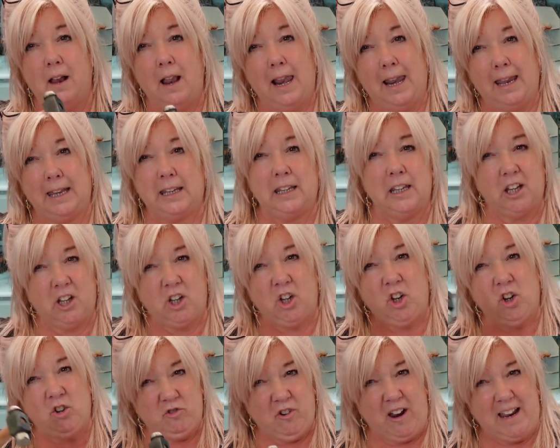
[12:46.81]
like you're
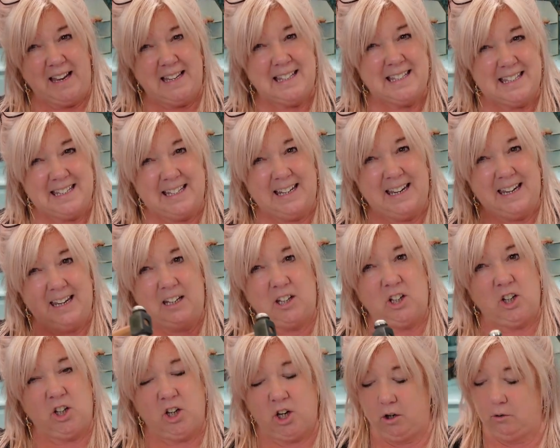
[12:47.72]
caressing it,
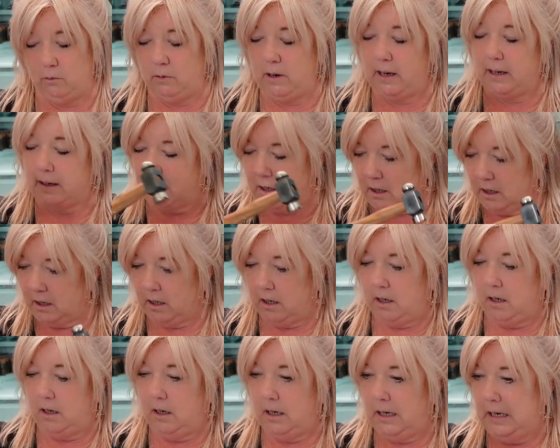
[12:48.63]
you know, like
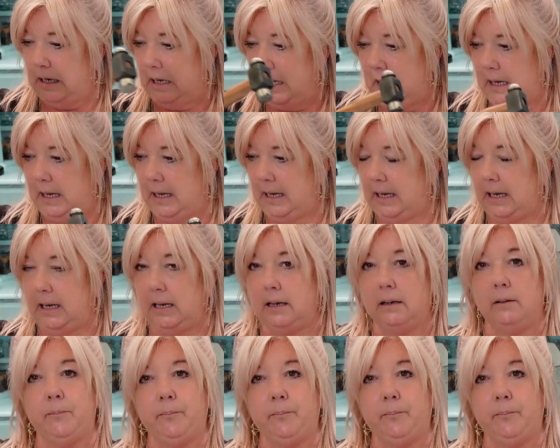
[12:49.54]
a